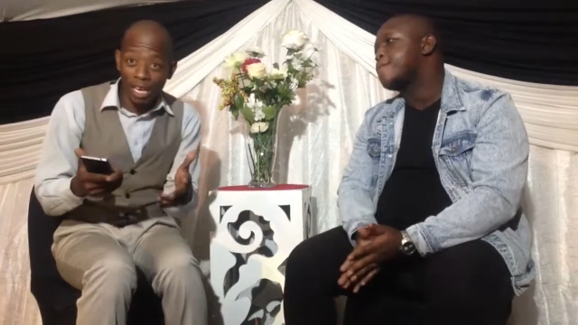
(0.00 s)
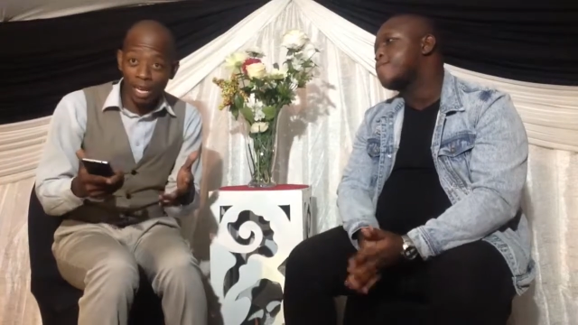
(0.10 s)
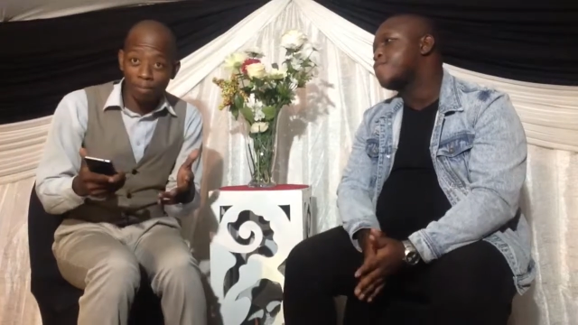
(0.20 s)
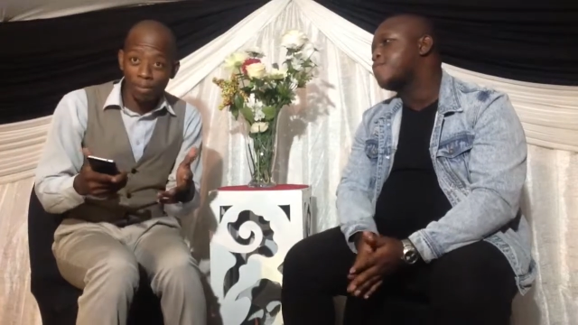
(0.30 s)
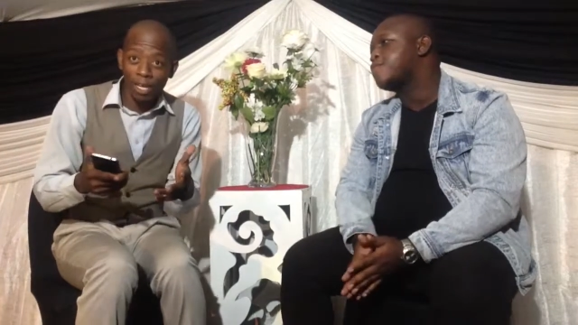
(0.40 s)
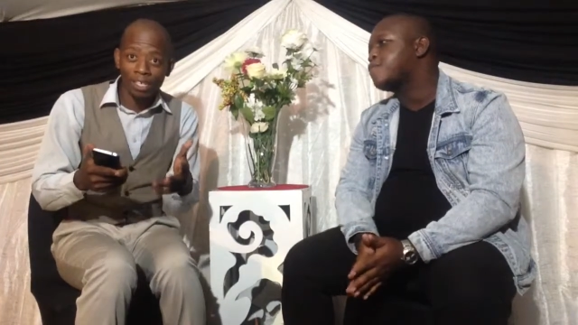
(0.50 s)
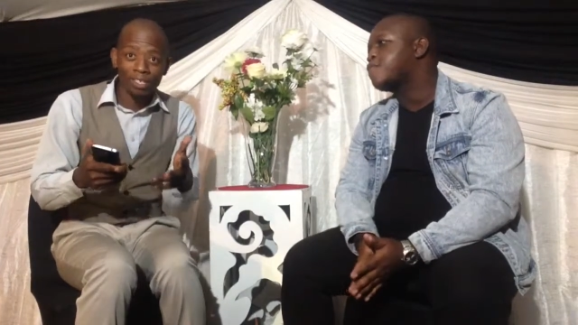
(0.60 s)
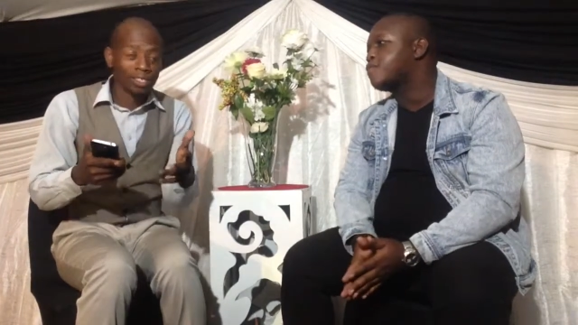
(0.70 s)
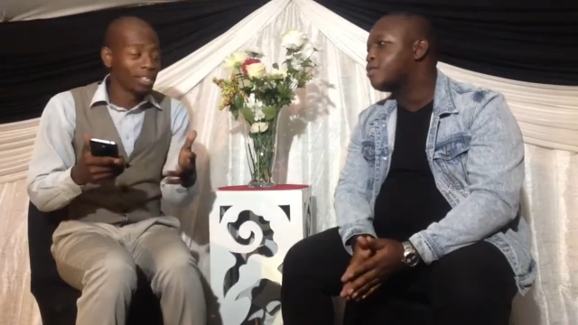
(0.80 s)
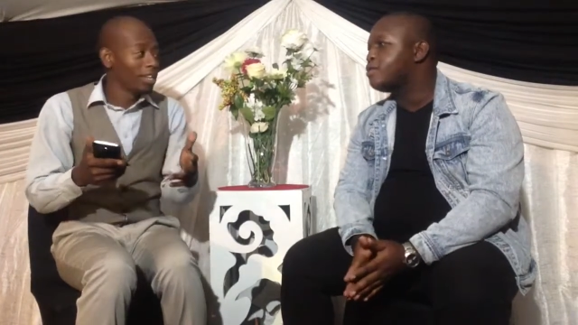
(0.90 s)
Speaker 1: get up
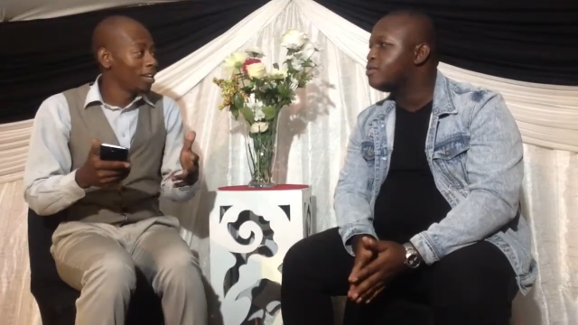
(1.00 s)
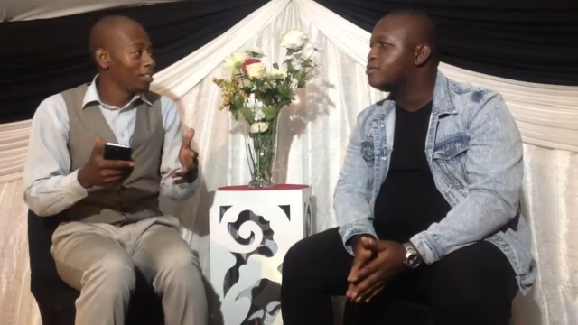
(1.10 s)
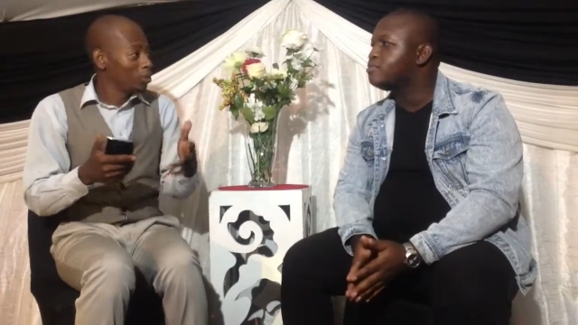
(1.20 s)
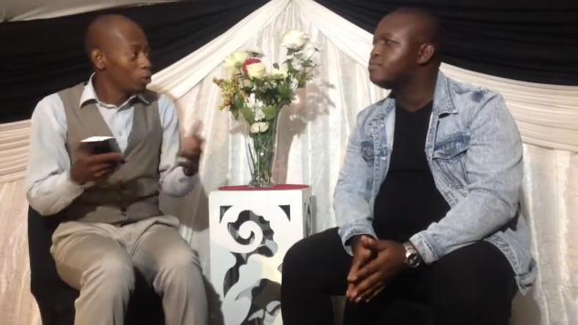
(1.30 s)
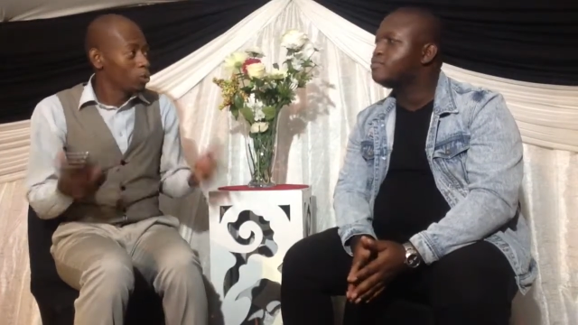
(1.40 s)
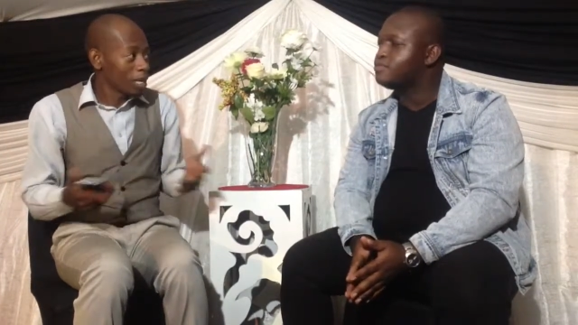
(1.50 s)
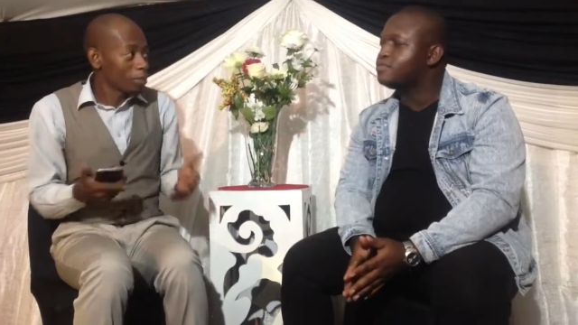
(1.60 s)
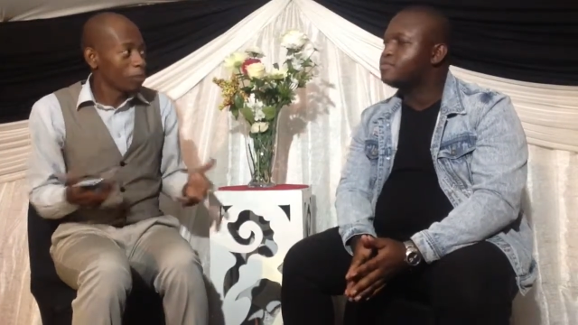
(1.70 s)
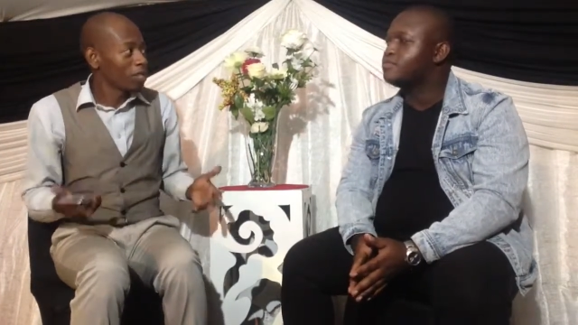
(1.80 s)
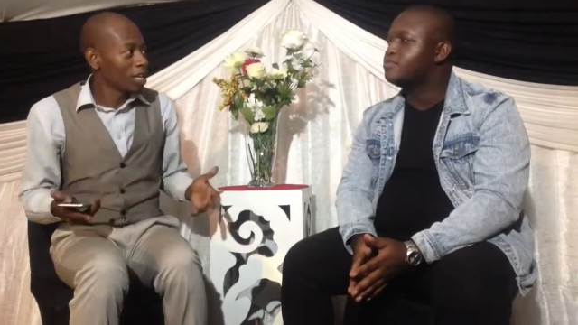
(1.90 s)
and, and do
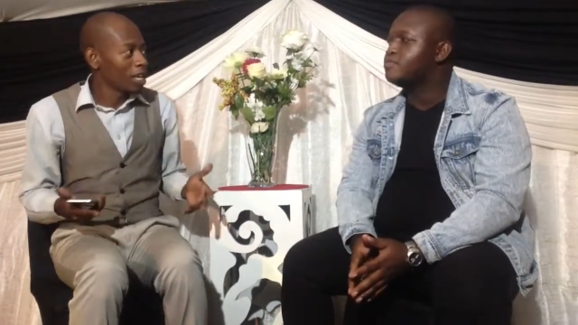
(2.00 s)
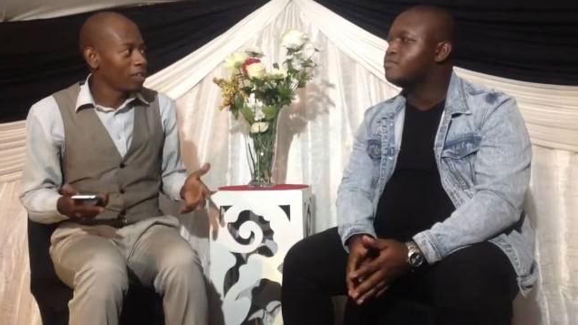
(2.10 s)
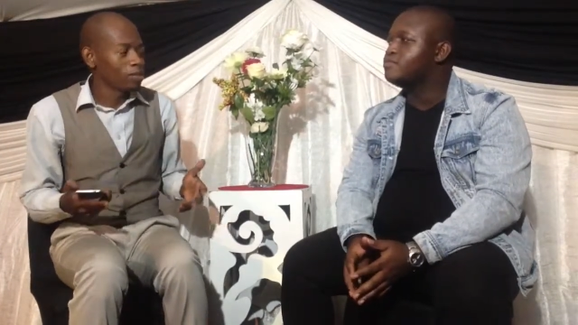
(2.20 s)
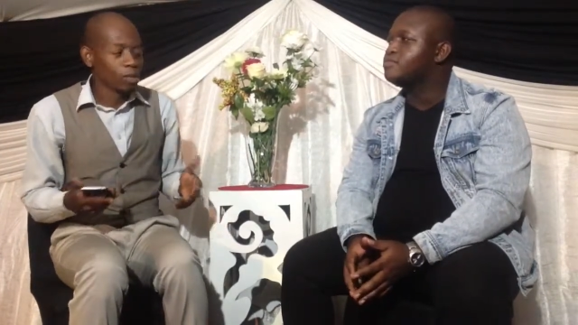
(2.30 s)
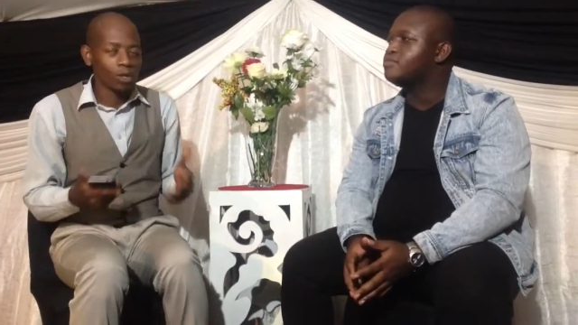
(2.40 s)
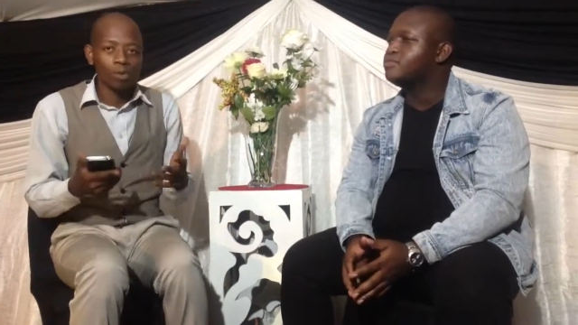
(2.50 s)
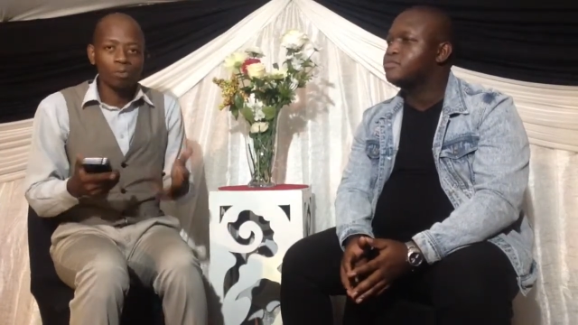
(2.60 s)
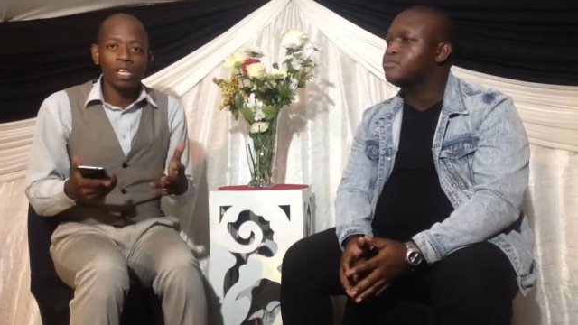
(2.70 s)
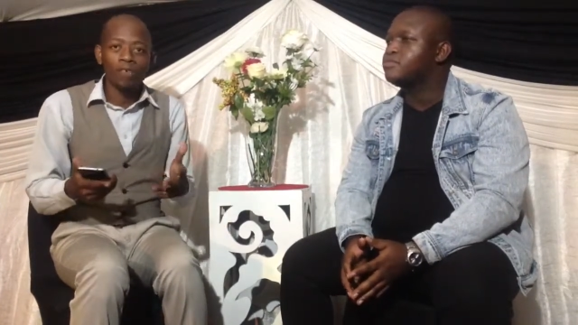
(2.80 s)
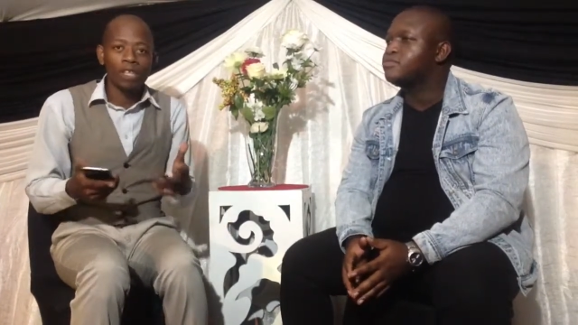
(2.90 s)
something with their lives because we
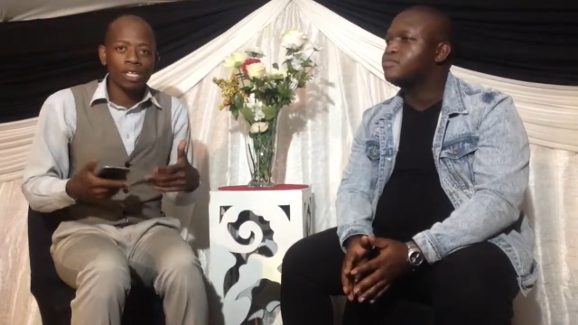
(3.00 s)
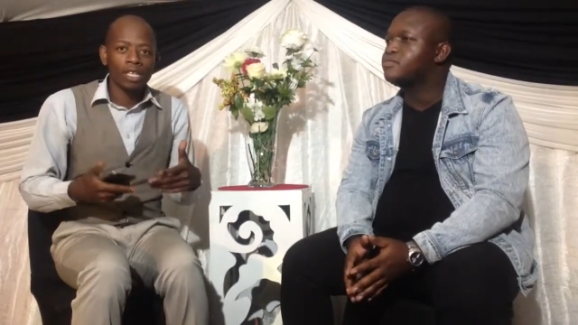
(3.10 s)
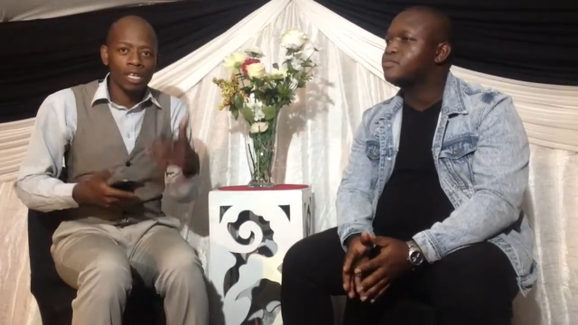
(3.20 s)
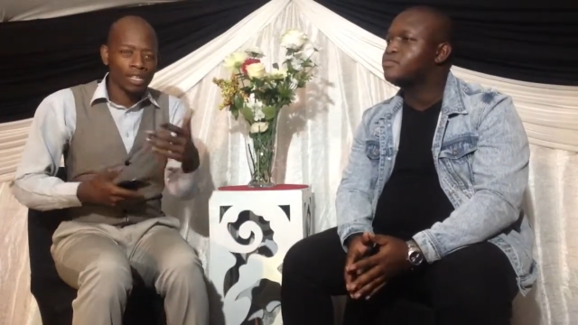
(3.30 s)
believe that